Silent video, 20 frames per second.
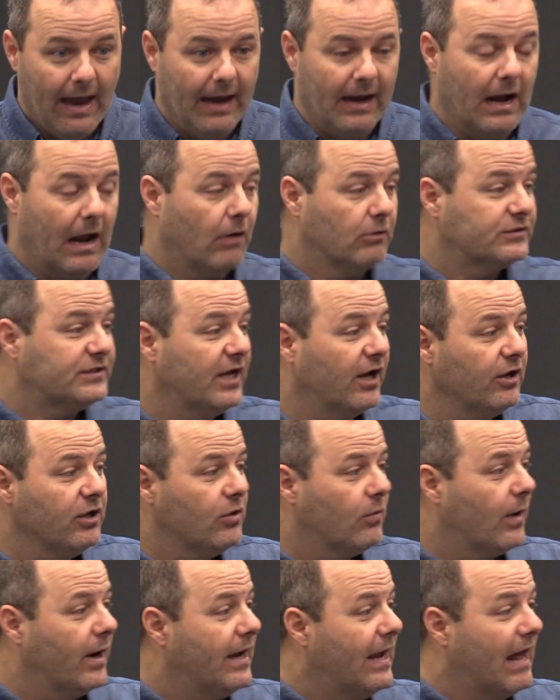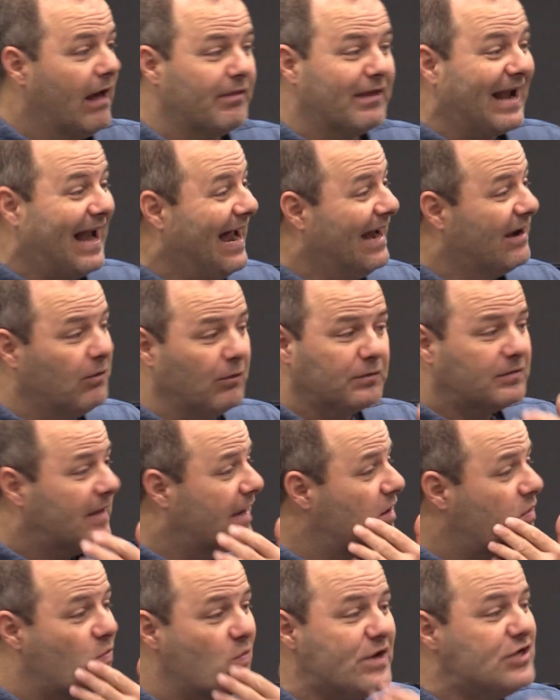And I'll tell you right now that I don't
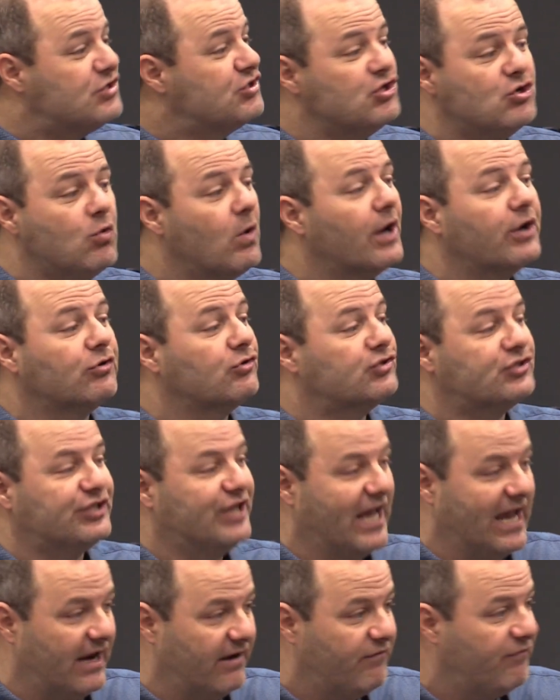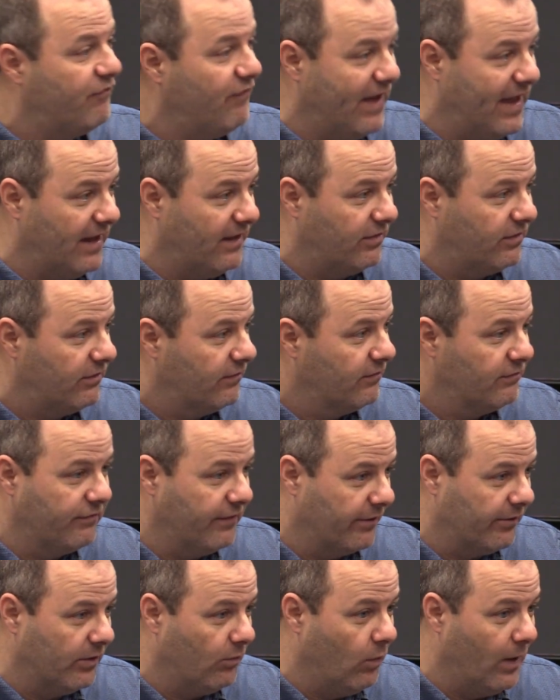think we do understand faith
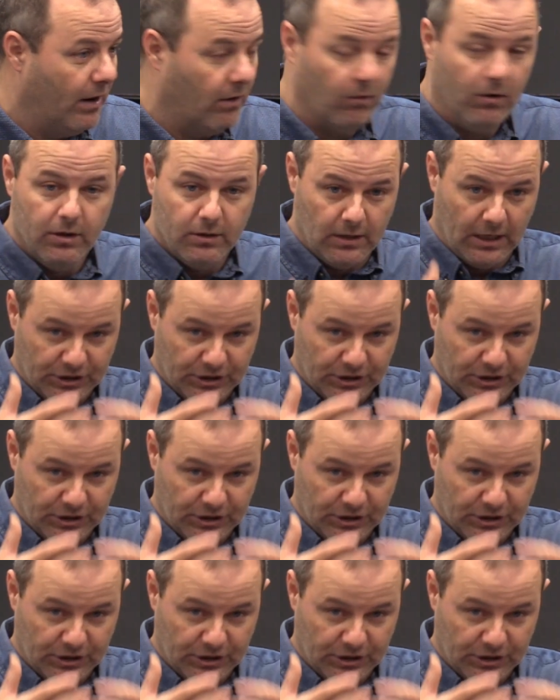very well.